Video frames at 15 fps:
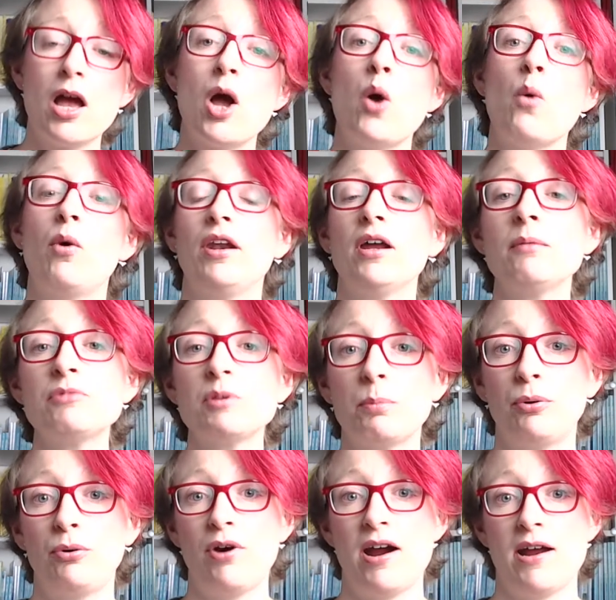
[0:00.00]
When I'm
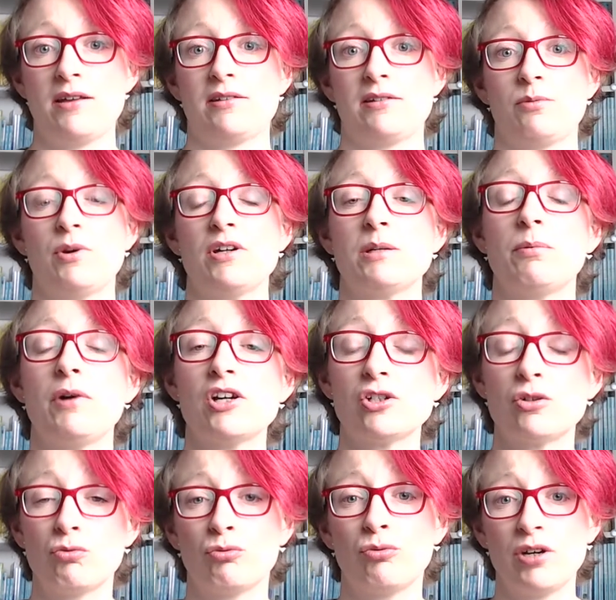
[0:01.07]
depressed, when depression
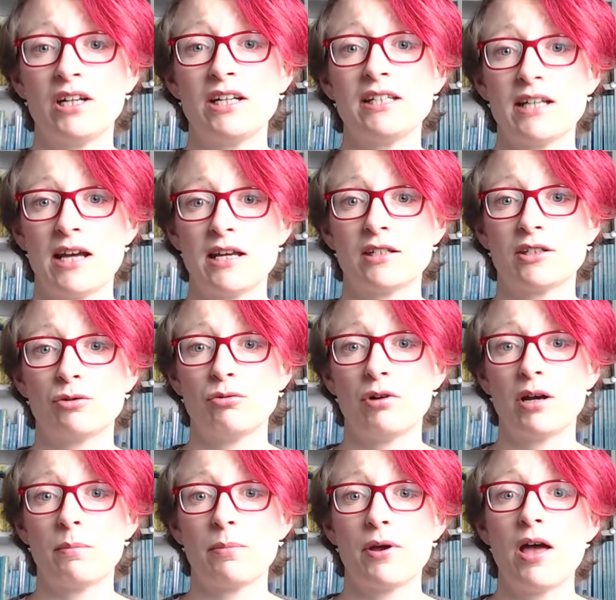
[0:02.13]
really takes
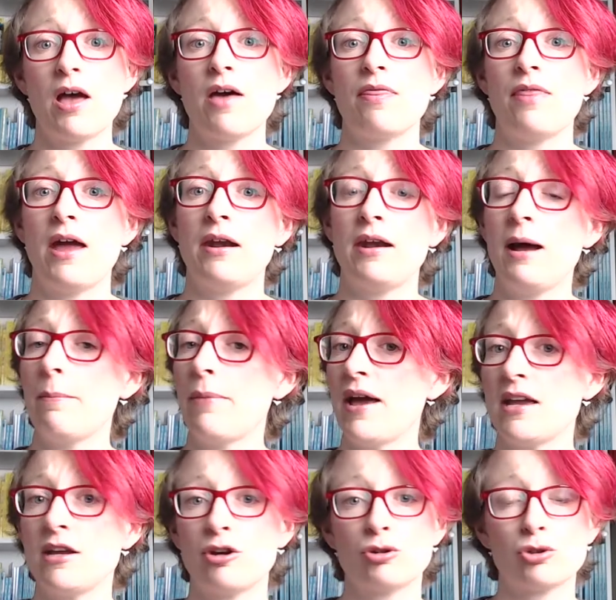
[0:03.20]
grip, then that pain
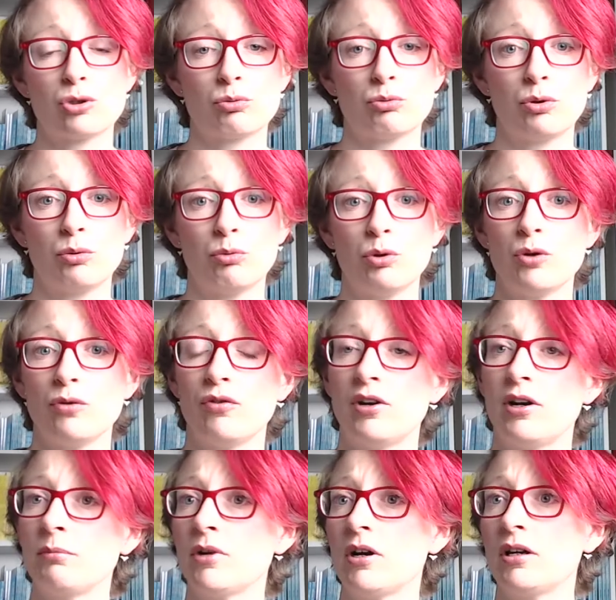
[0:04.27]
goes through the roof, and
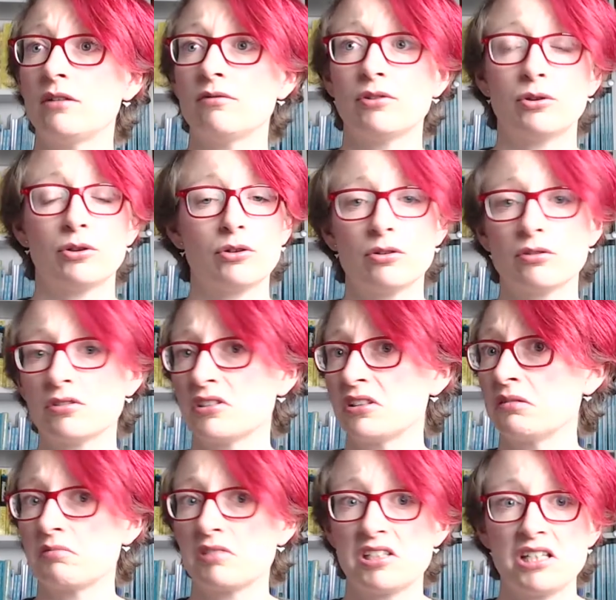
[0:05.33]
I'm kind of on a constant
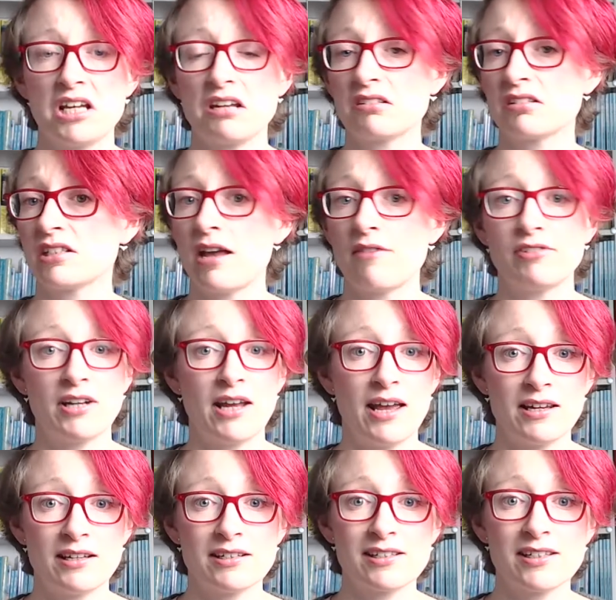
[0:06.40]
six, seven,
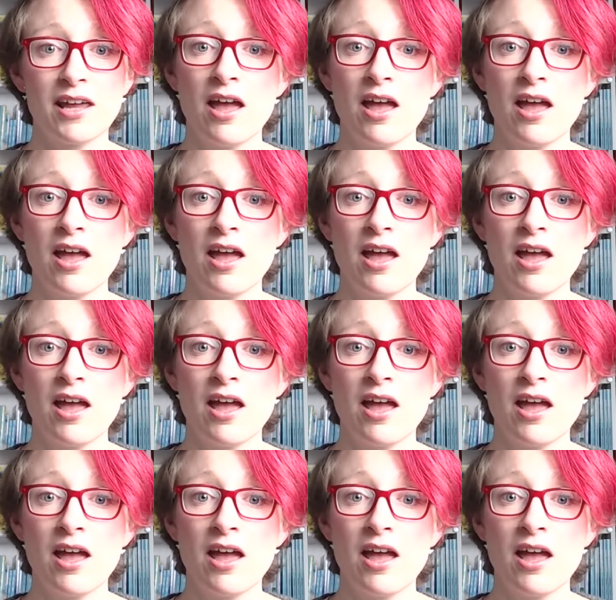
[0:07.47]
eight.